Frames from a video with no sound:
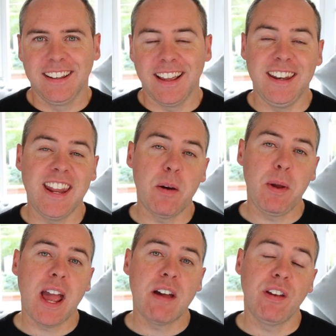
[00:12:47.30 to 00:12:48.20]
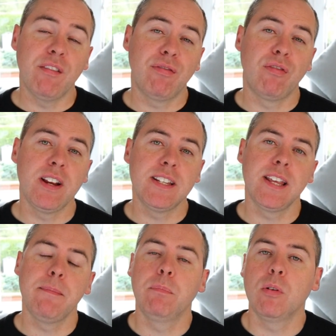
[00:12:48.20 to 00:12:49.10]
And there we have it, three
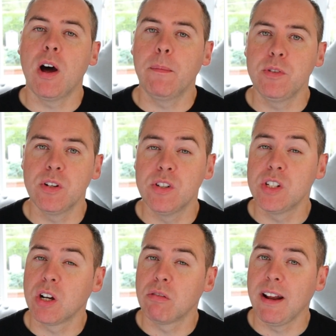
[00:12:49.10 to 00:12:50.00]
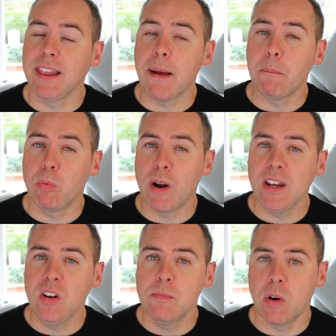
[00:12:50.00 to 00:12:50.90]
simple options to create that brand
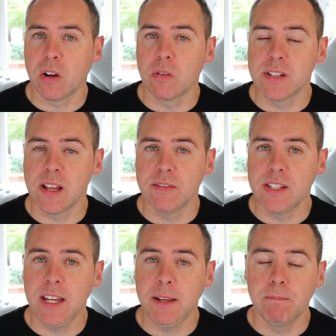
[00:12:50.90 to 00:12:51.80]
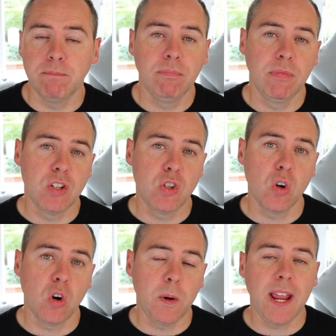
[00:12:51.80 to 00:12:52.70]
new Microsoft team.
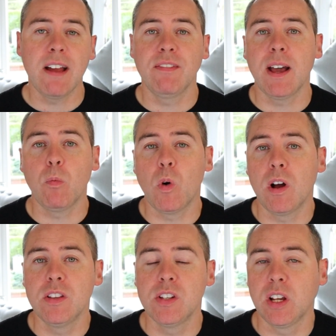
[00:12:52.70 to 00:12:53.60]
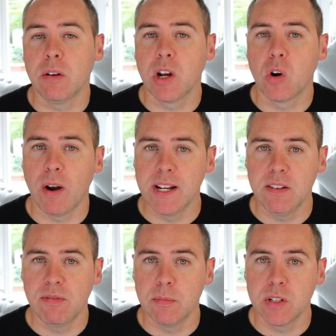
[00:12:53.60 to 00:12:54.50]
Sure, we have that one to go and create it
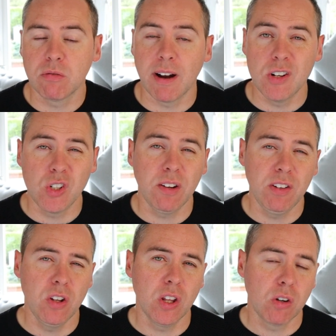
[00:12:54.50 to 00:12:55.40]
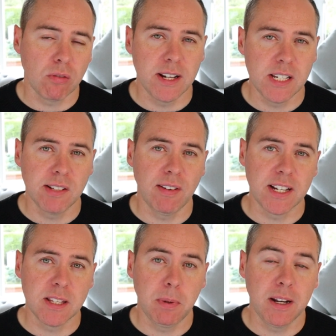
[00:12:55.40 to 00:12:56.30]
from scratch, giving you the greatest
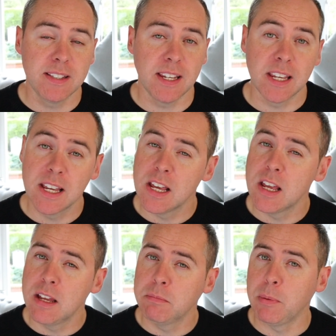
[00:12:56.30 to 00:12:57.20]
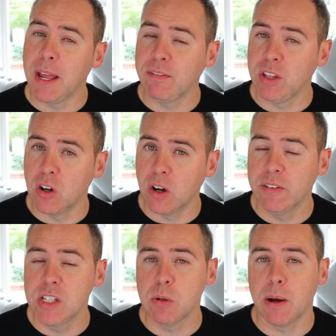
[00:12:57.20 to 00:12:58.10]
flexibility, but we have the other
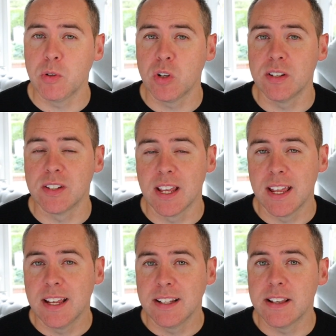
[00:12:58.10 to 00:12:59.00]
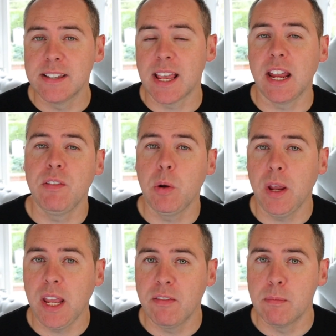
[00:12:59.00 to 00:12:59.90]
two options to save you
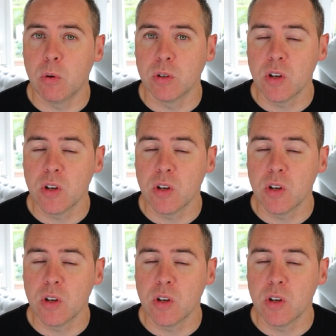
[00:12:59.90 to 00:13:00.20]
even more